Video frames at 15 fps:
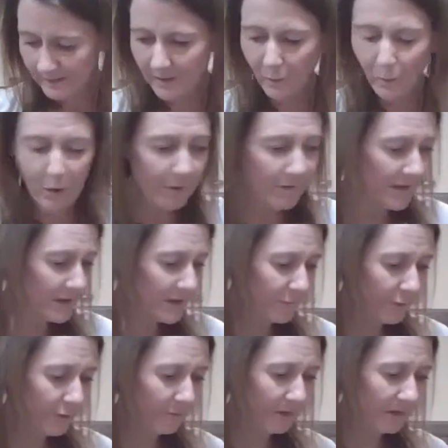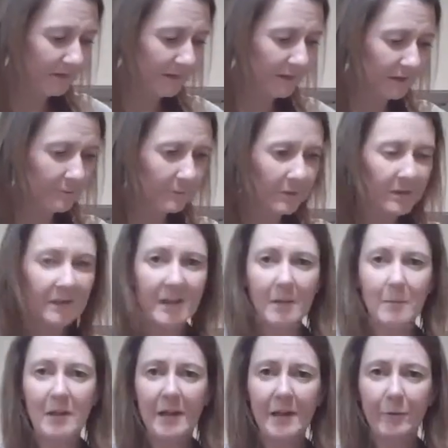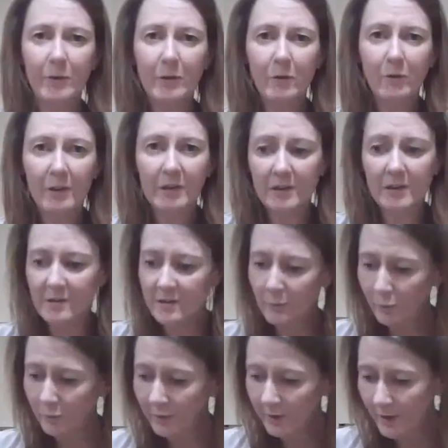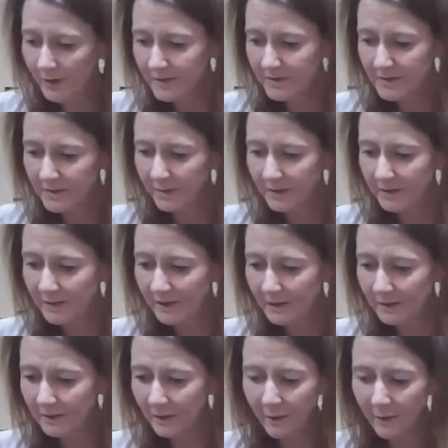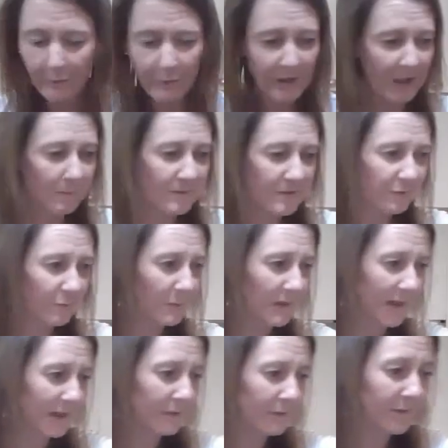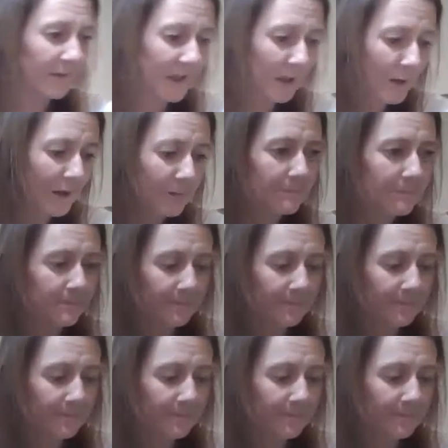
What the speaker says: Now while that's fermenting, I'm going to get my other ingredients organised. So I need 3 cups of plain flour.